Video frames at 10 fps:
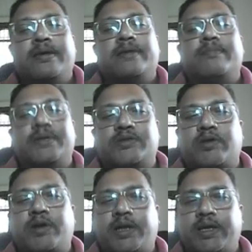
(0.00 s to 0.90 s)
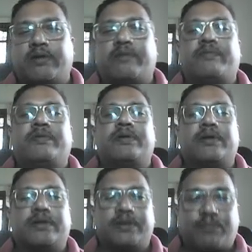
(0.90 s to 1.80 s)
majority of
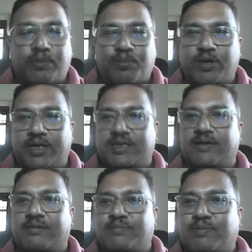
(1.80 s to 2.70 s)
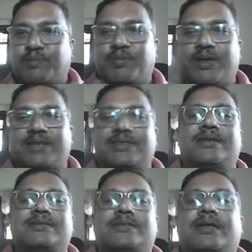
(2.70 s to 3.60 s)
the population
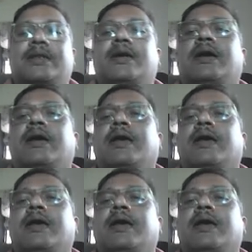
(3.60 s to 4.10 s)
is in a